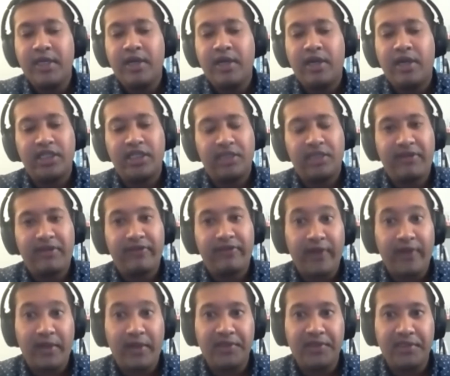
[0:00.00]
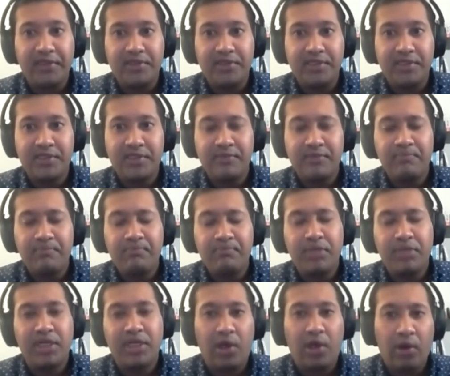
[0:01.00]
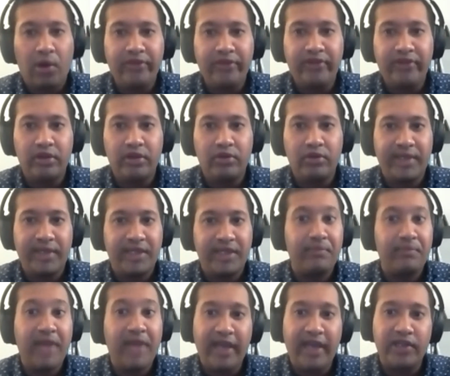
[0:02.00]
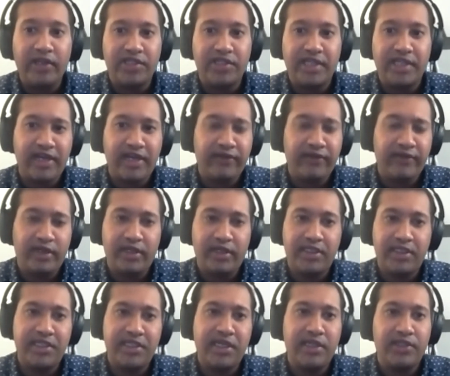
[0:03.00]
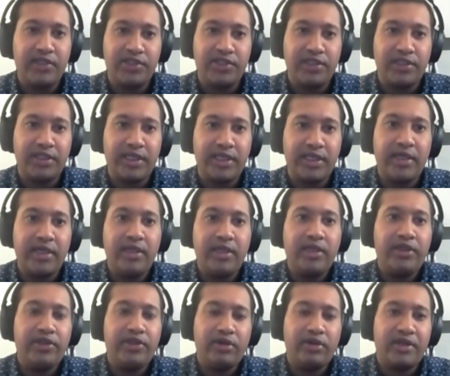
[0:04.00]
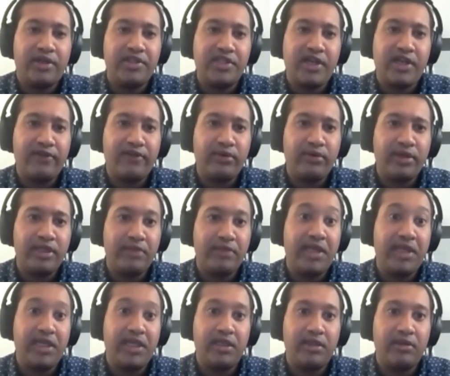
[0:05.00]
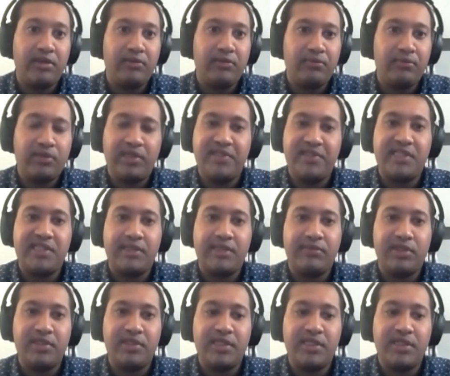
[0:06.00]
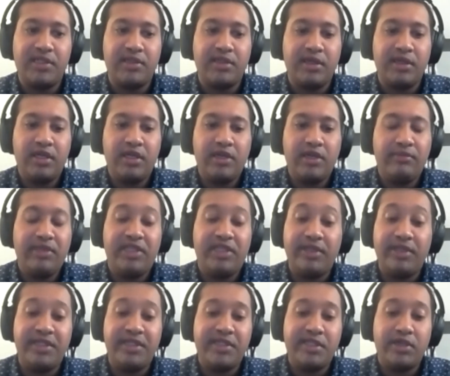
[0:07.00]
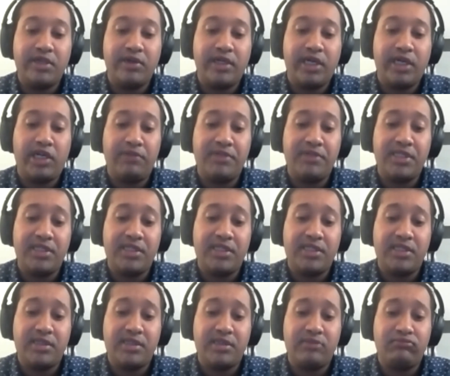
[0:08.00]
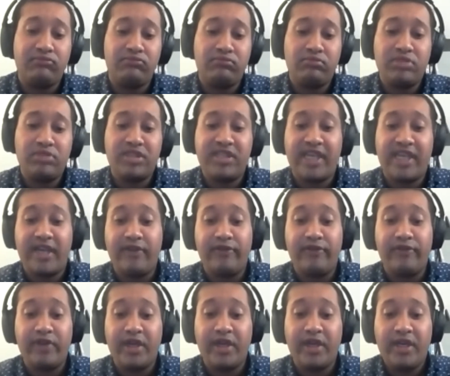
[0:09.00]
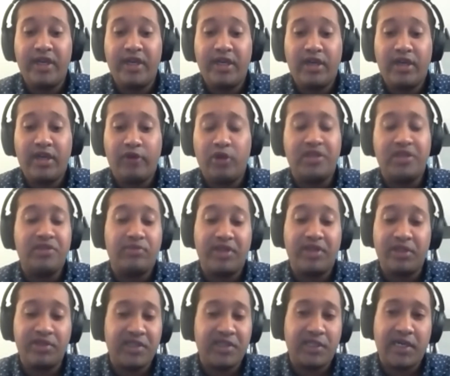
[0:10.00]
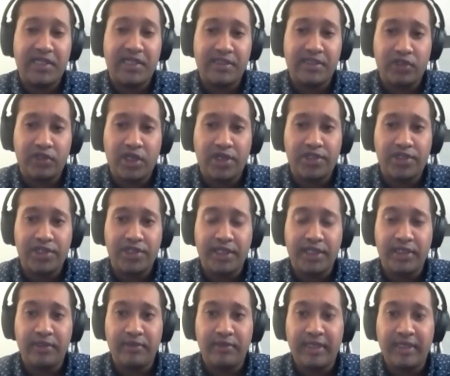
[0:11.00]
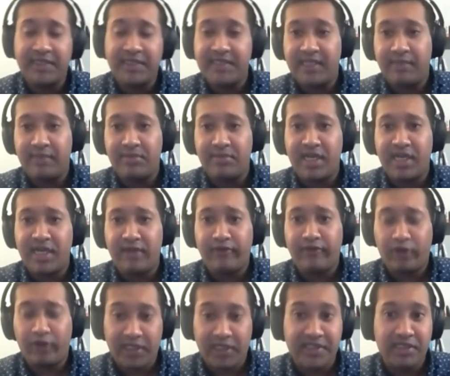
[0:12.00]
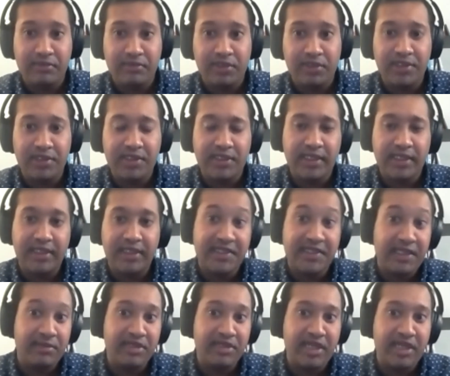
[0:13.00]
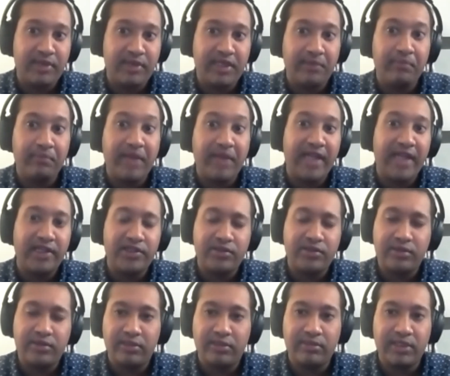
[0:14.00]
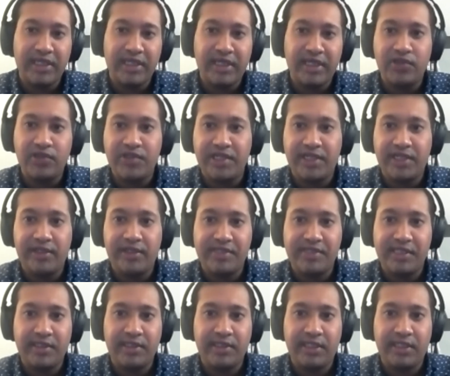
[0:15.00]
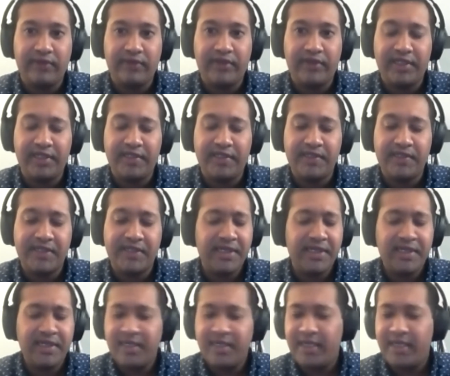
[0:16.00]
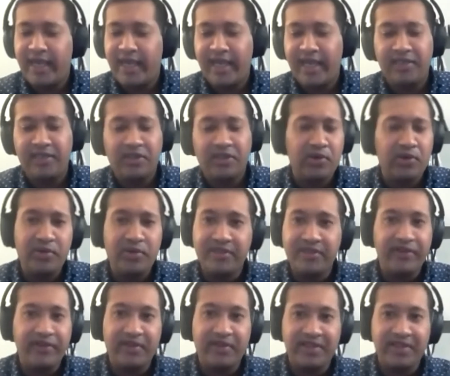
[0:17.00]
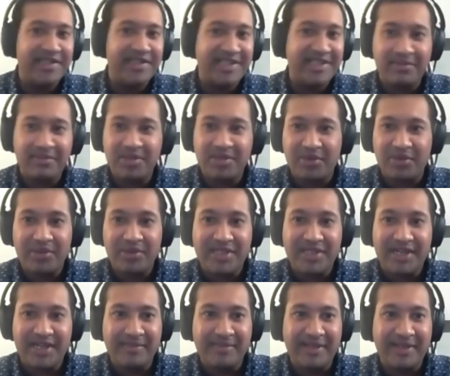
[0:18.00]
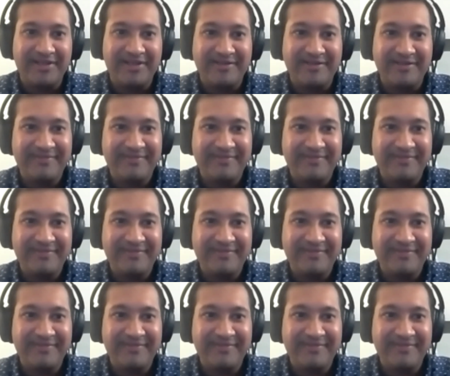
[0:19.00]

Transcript: are going to be felt on their system, but also we can manage that very intelligently through our software and make it pretty seamless. And by doing so, it helps us save, of course, reduce the cost of charging at the same time for customers. At the same time, we can balance renewable energy using the EVs and a host of other things that I'm sure we'll talk about.